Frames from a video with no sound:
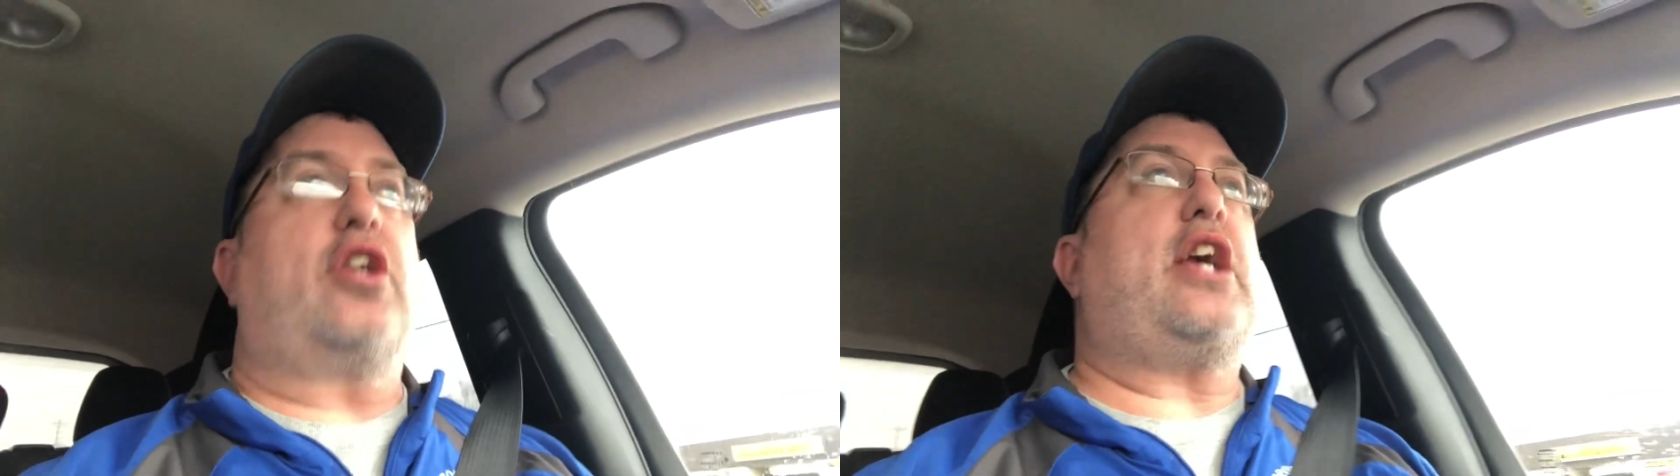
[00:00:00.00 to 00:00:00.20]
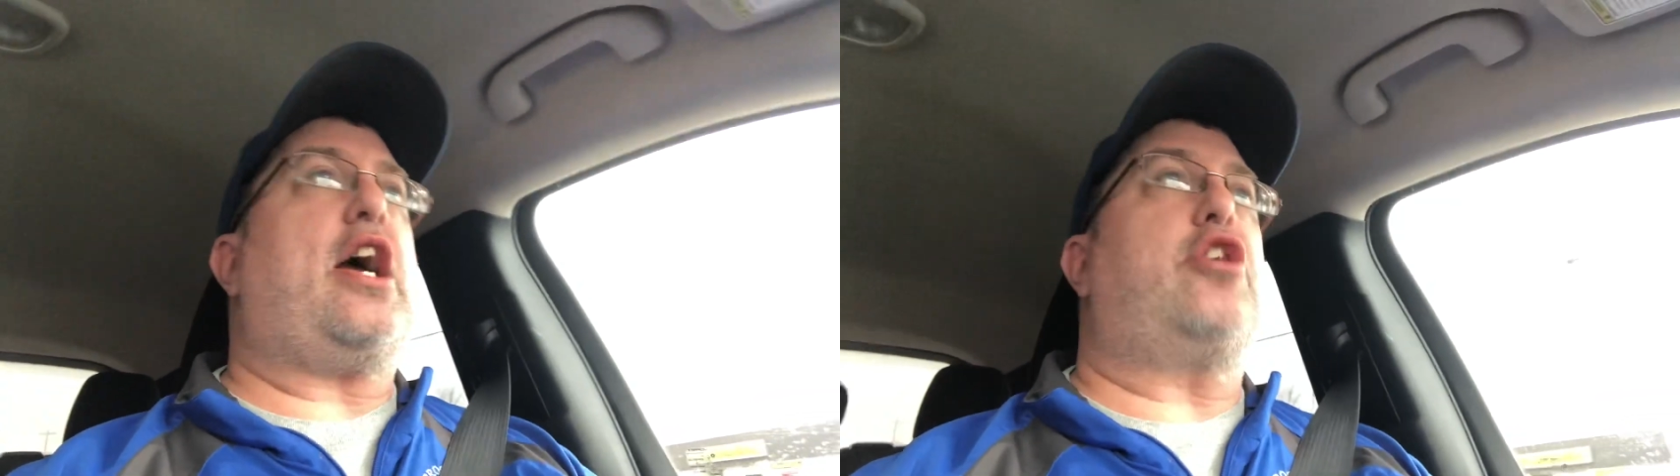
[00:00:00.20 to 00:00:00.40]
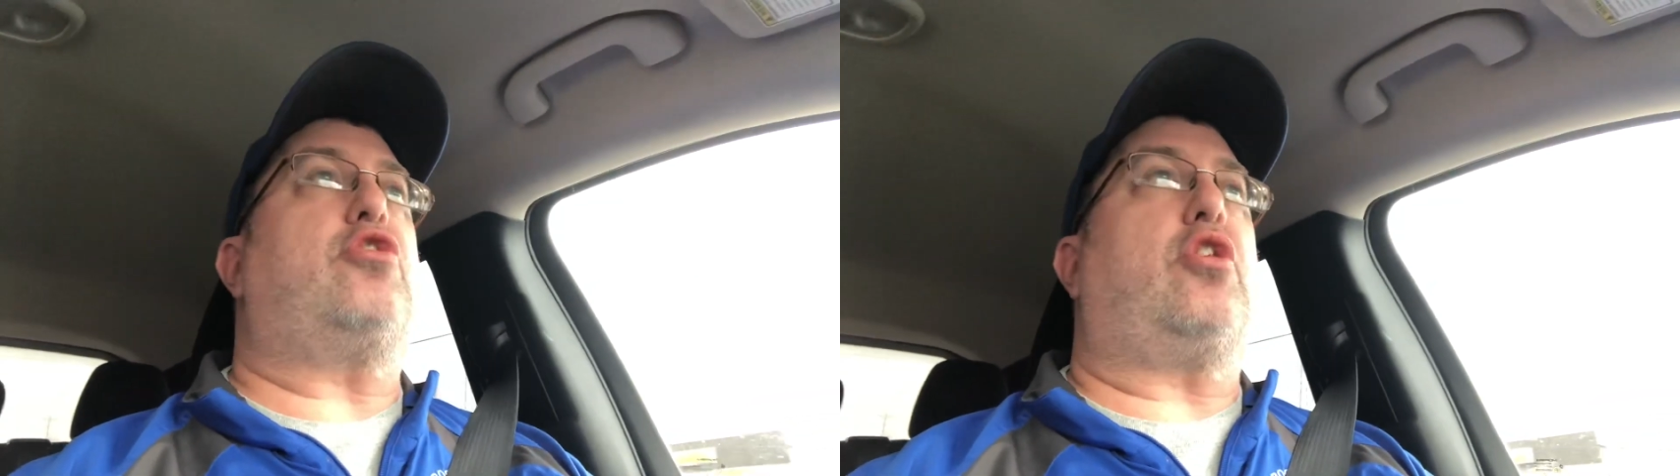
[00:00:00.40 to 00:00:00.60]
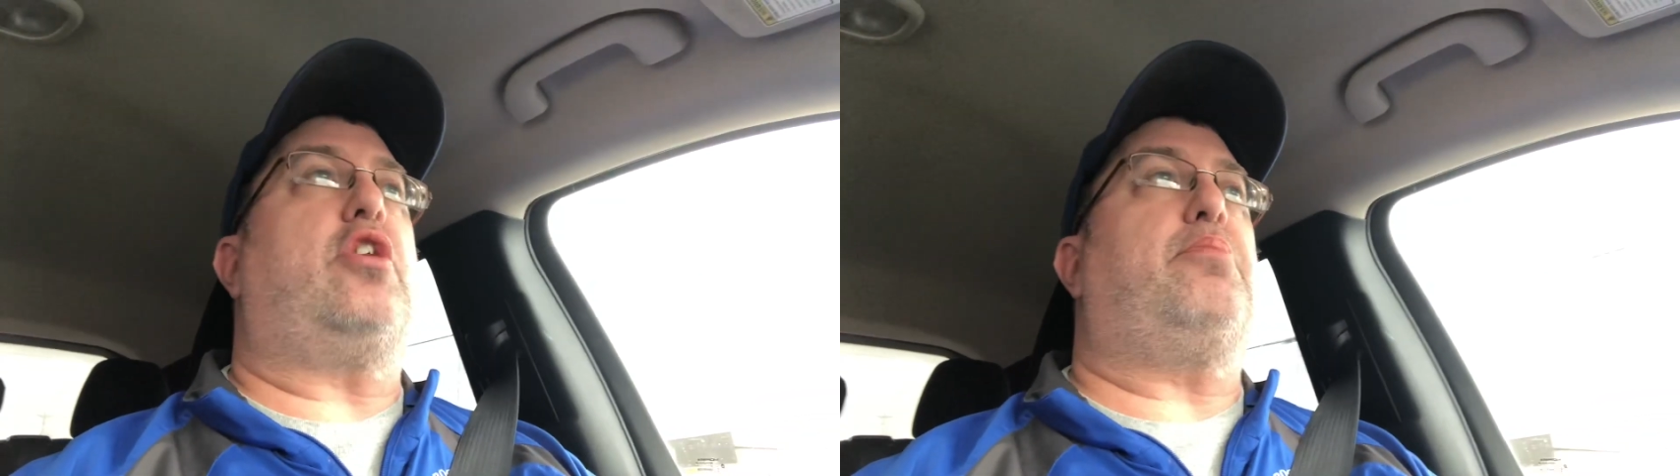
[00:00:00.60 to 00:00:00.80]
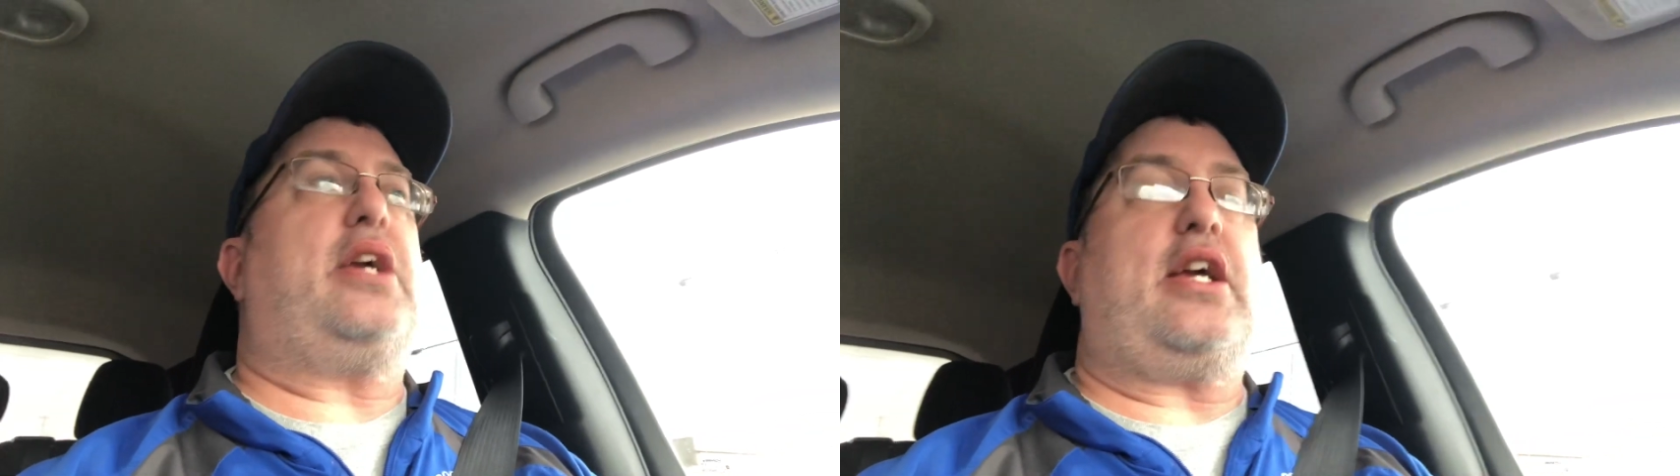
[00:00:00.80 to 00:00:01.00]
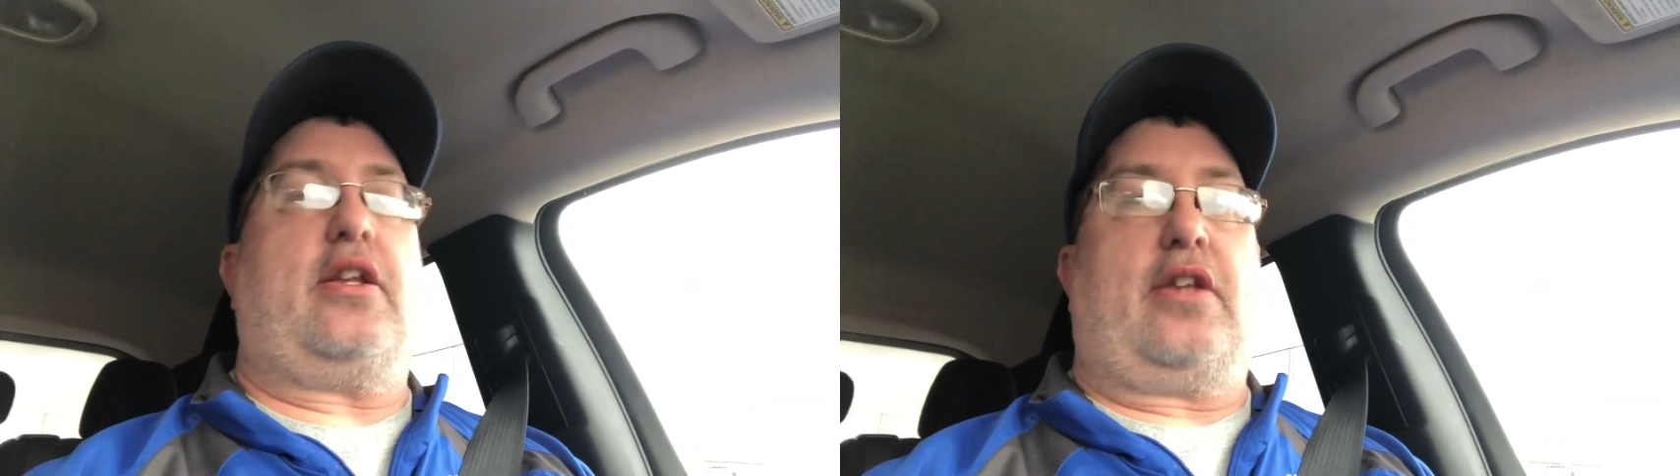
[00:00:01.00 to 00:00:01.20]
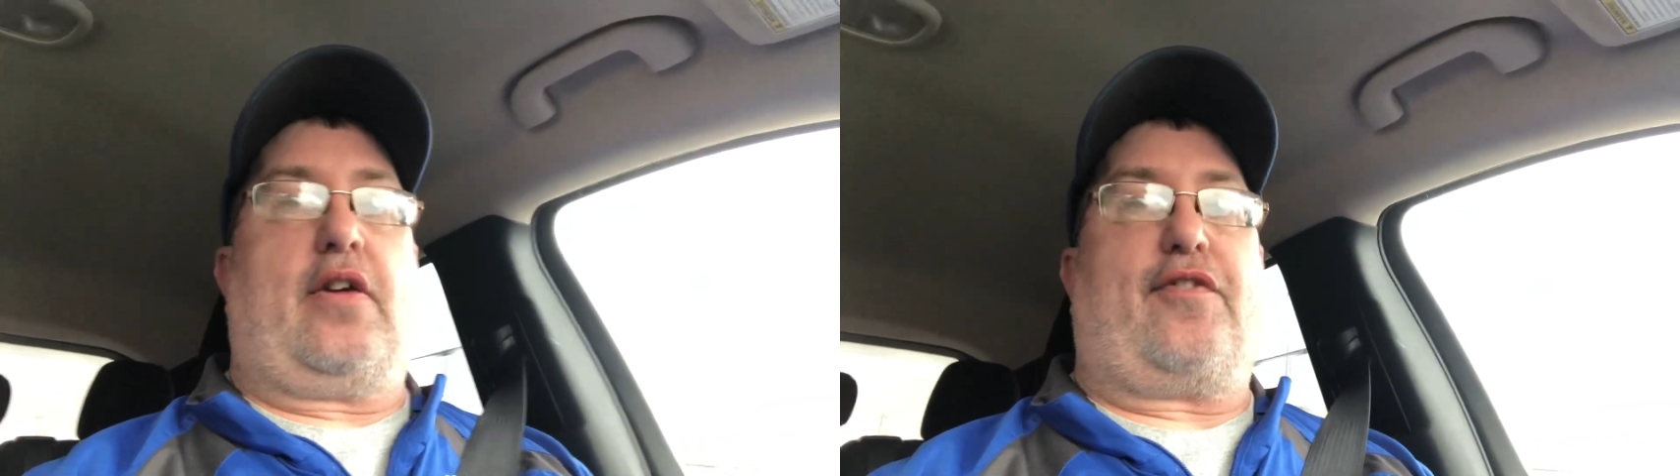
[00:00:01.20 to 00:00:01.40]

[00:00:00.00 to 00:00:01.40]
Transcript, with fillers: Yeah, you're going to be in there